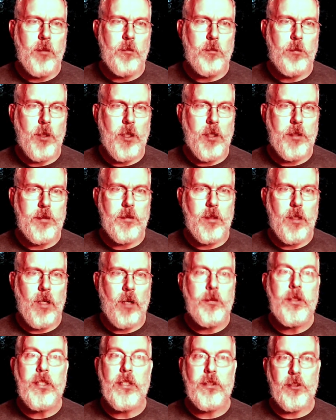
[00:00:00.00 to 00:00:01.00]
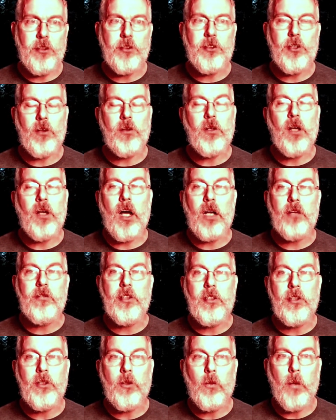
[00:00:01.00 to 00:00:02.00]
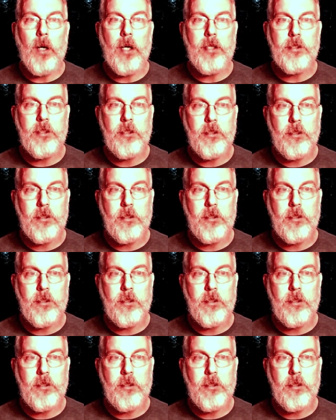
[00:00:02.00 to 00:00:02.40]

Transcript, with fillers: But I mean, it, there's a lot of it in the West.